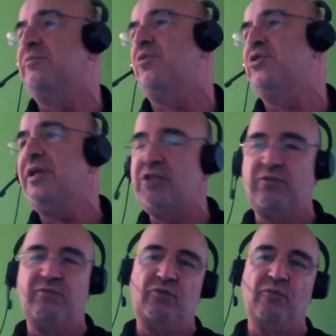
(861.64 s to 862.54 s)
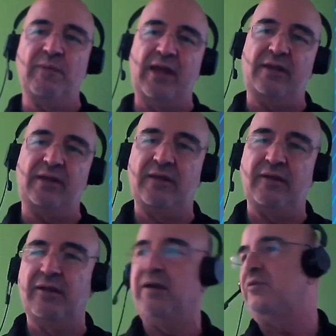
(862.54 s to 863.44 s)
Project is to make
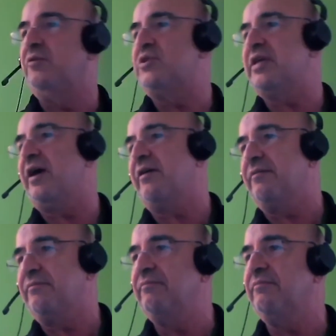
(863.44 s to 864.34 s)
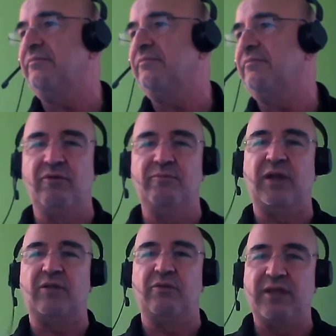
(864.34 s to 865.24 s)
the Sahara,
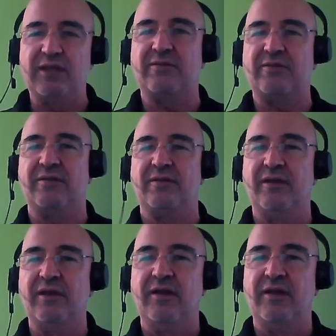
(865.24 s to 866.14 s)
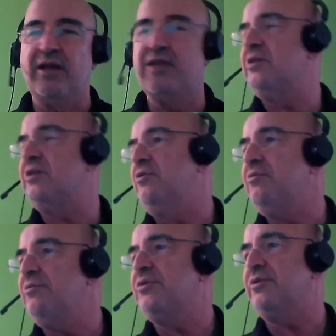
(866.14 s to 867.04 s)
back to desert, as a
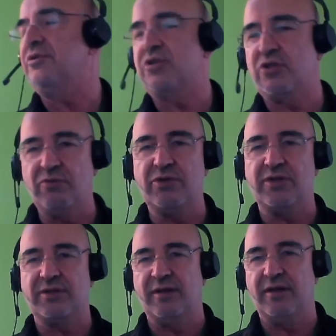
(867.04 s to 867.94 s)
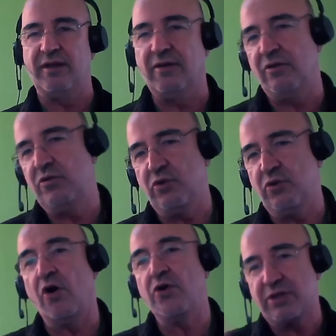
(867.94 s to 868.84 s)
huge source, huge
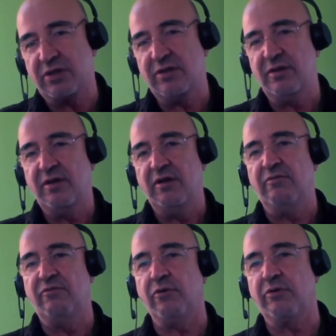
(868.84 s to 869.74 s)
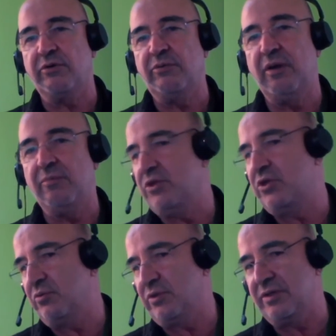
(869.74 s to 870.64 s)
host for renewable
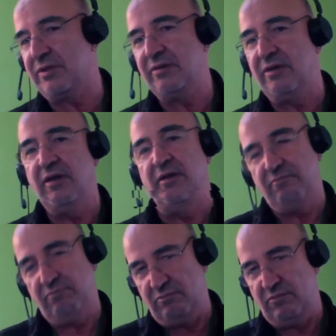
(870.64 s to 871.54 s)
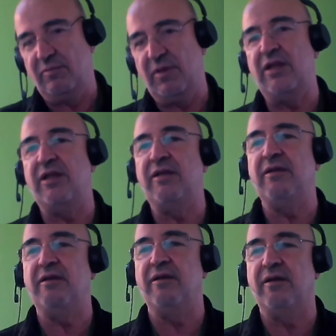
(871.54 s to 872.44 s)
sources, mainly
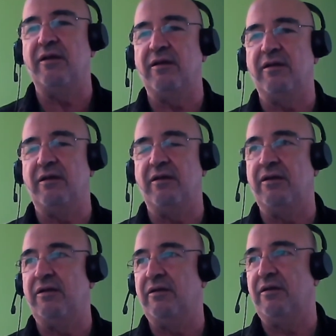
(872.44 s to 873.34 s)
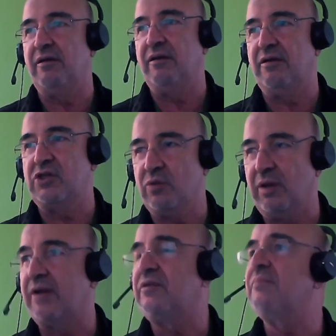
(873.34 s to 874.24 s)

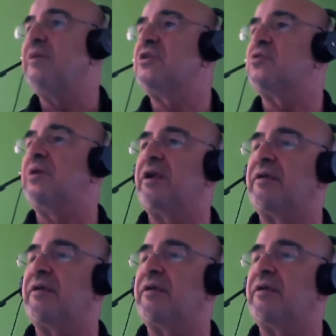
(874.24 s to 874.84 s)
thermal solar